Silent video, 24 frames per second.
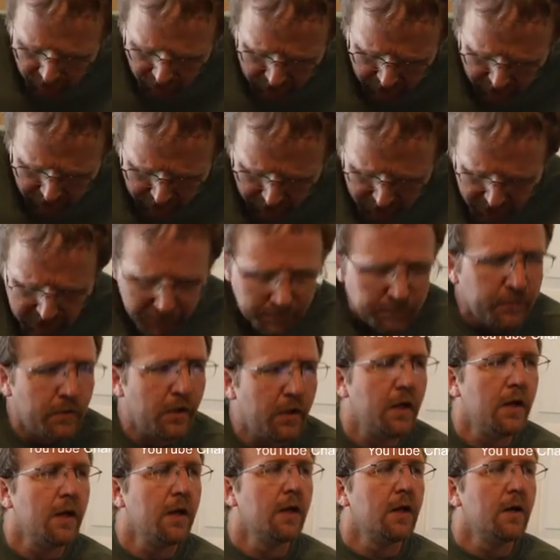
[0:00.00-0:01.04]
Um,
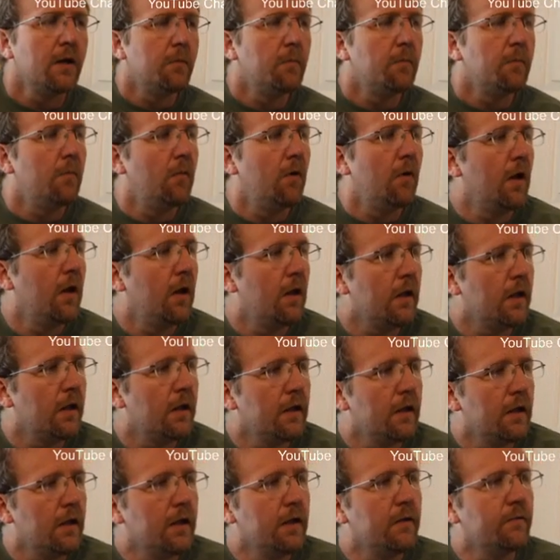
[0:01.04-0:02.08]

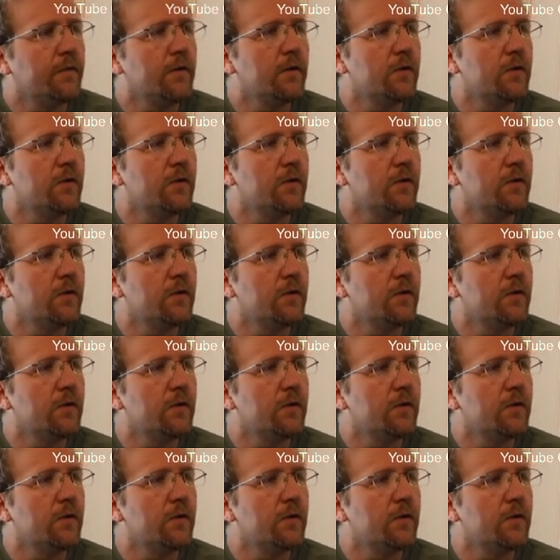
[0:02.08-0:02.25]
if